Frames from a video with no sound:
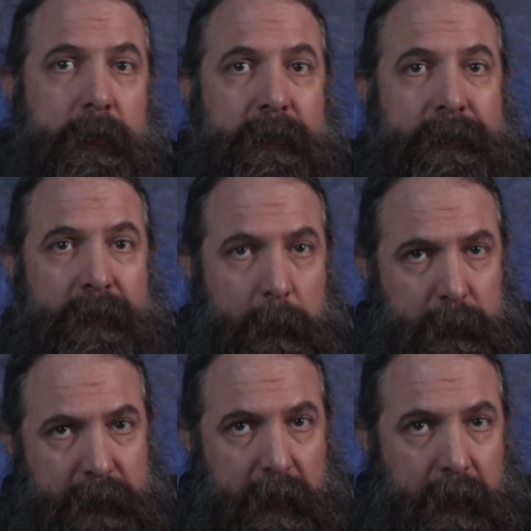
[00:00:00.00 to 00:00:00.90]

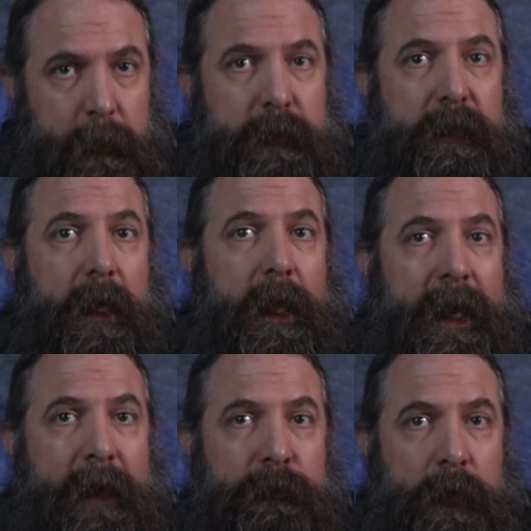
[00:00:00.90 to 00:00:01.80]
Sometimes I
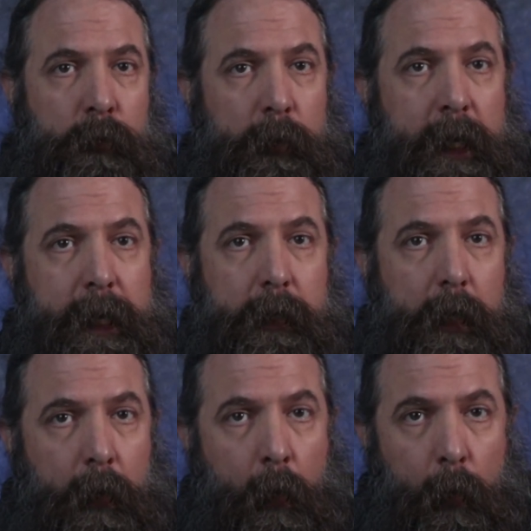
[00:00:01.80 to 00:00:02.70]
have to create
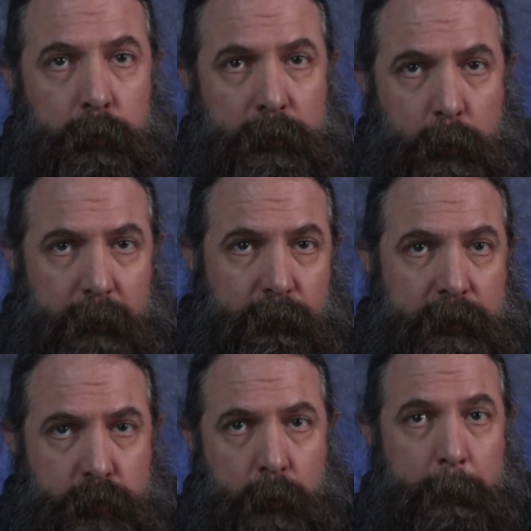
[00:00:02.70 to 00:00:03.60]
a whole new
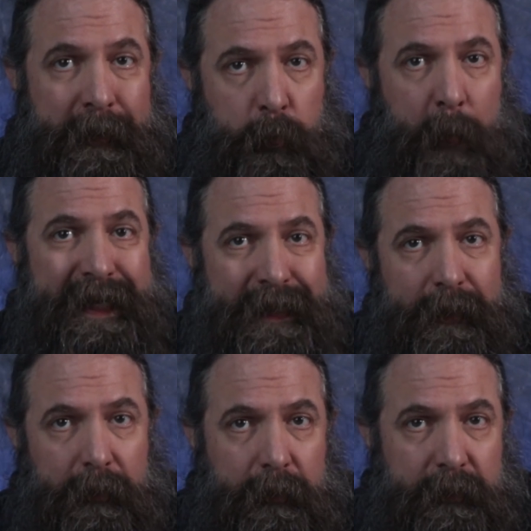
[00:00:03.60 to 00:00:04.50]
adventure between
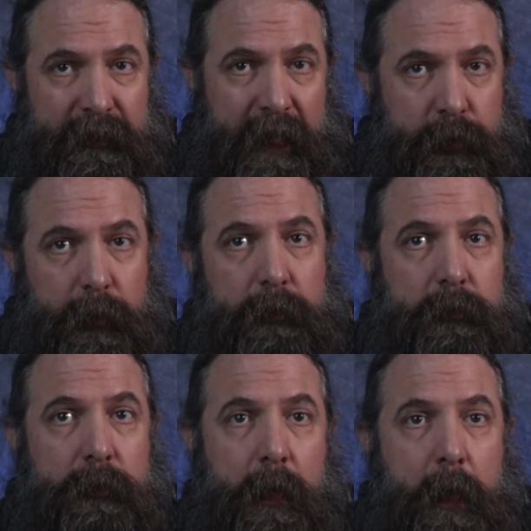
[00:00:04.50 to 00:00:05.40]

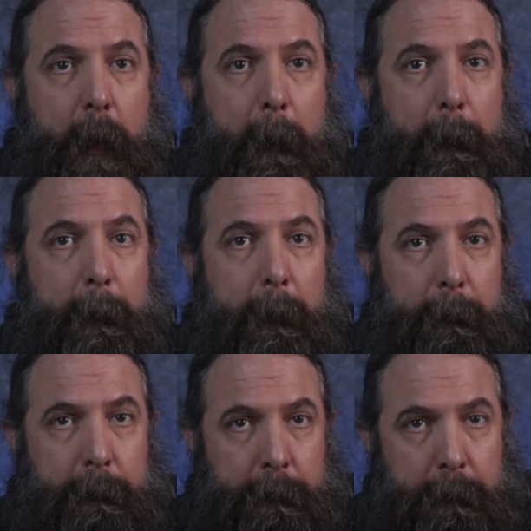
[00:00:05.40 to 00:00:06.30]
sessions.
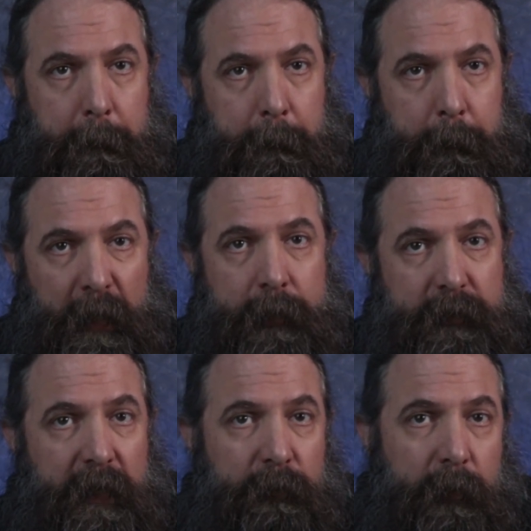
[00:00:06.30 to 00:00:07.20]

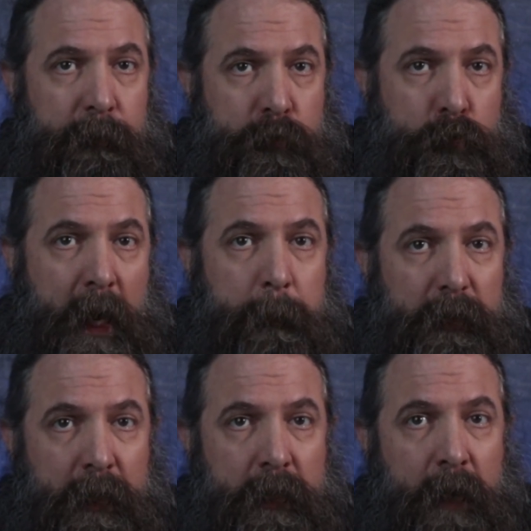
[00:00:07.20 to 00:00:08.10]
But if I've
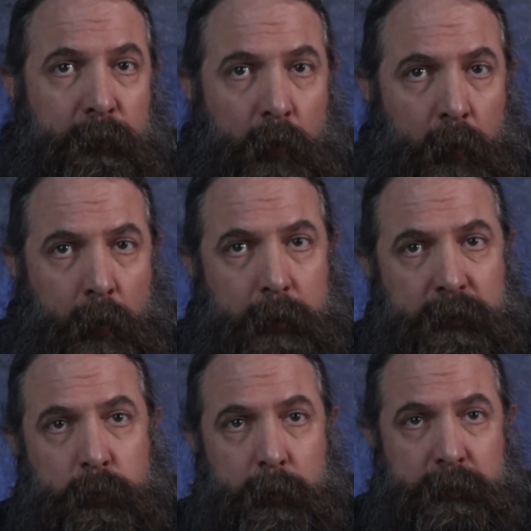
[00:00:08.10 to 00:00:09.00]
dropped enough
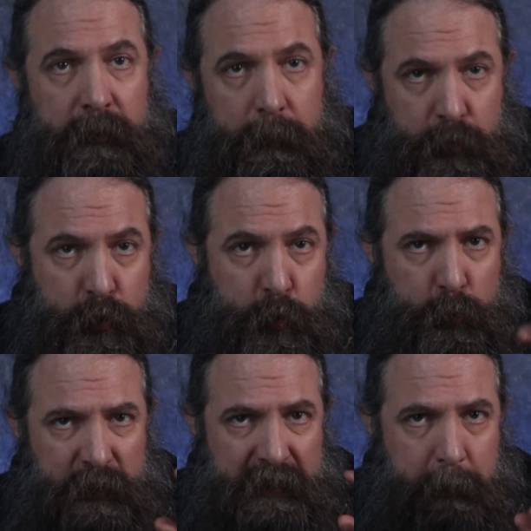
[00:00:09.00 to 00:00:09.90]
hooks with some
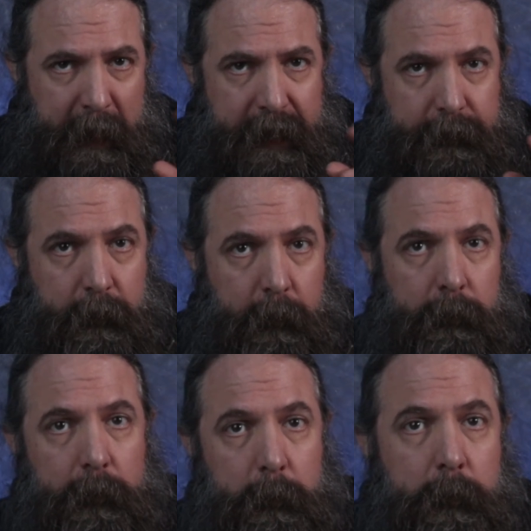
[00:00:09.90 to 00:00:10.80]
juicy bait
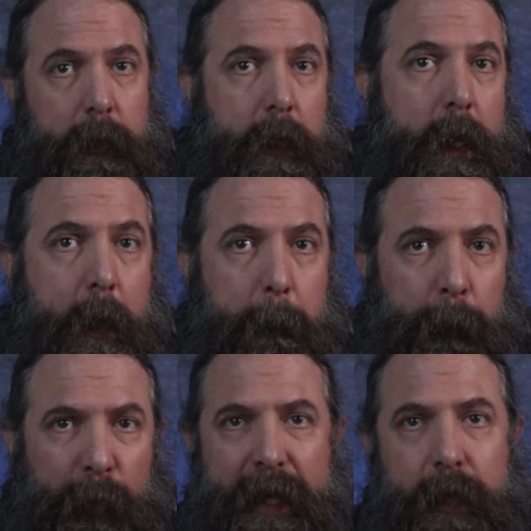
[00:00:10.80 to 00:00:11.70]
on them,
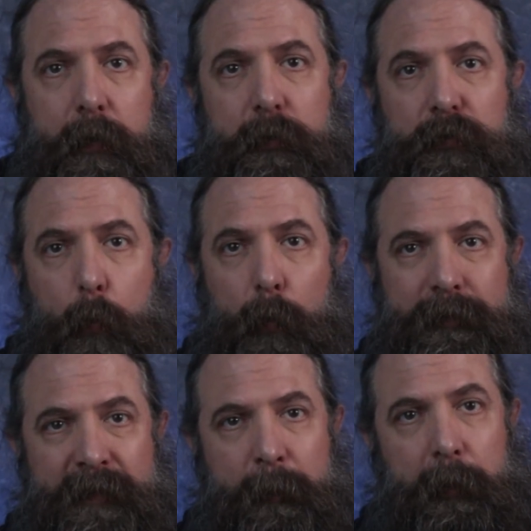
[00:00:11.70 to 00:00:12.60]
players will
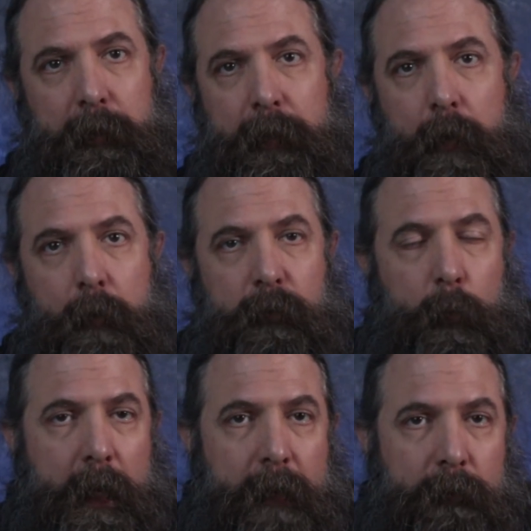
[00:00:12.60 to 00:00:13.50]
typically go for
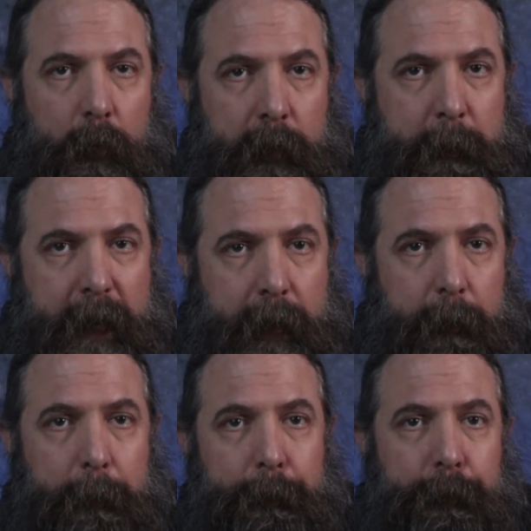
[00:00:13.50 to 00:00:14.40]
what I've already made.